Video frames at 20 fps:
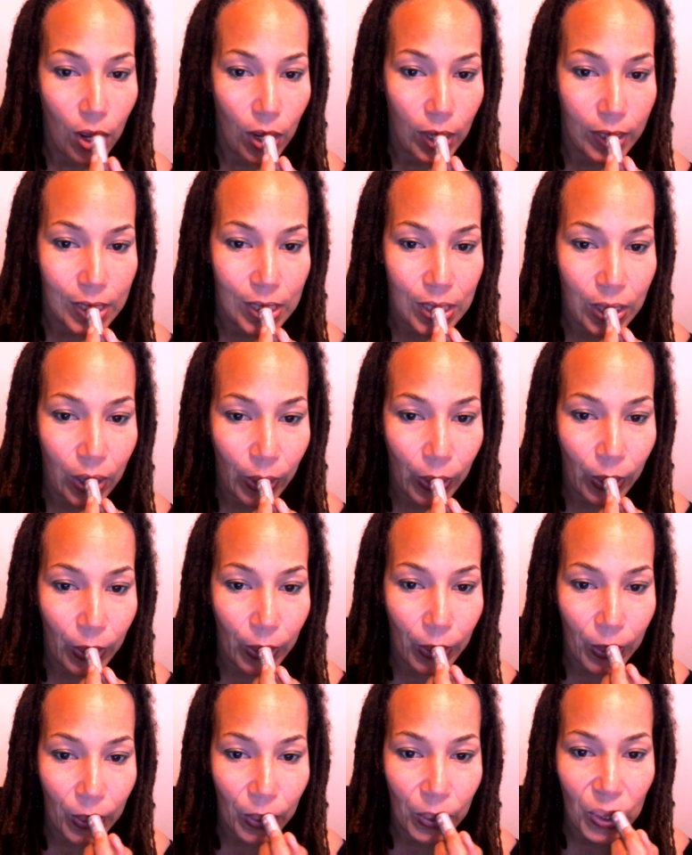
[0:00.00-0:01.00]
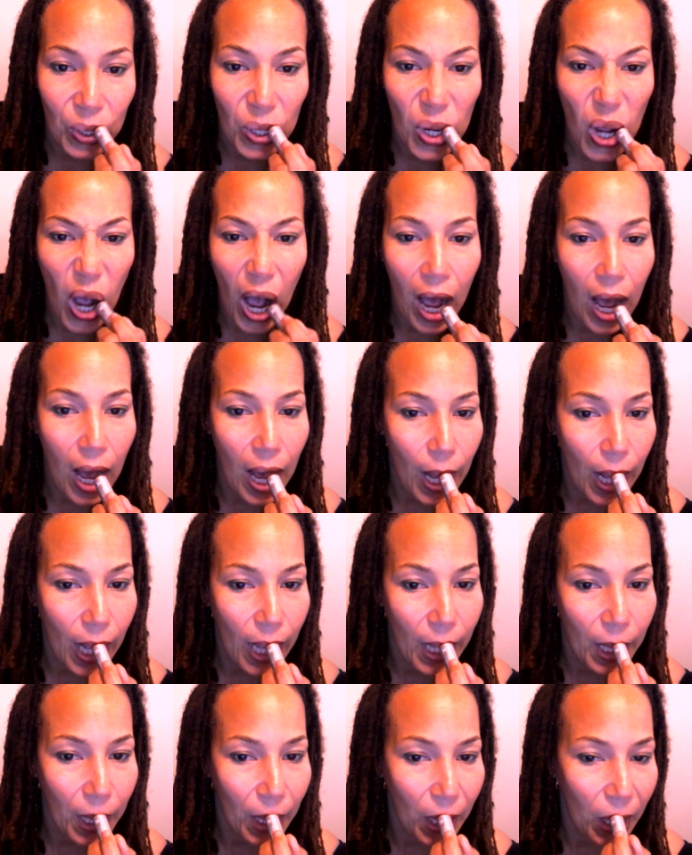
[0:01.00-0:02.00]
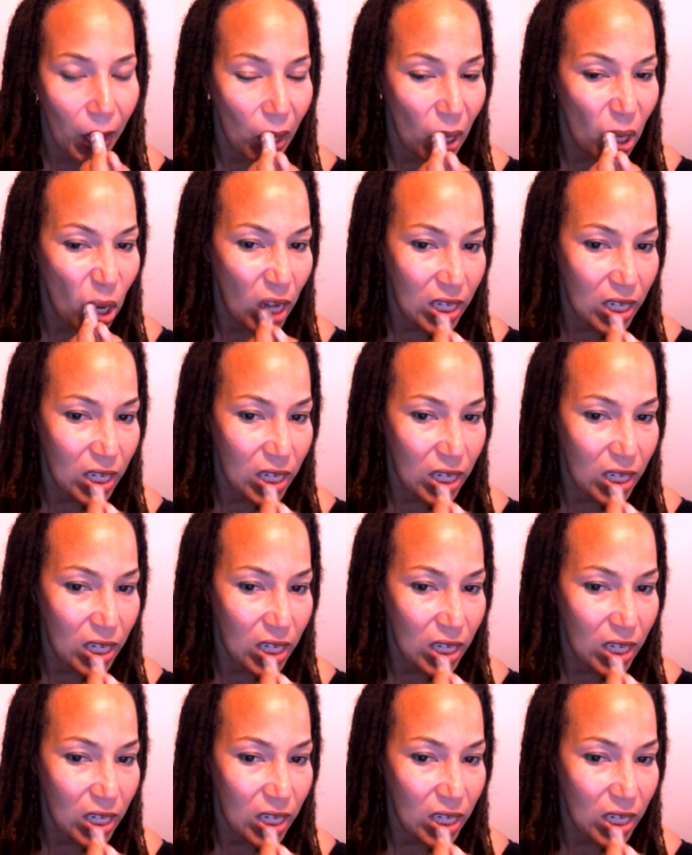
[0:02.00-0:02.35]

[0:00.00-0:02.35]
So I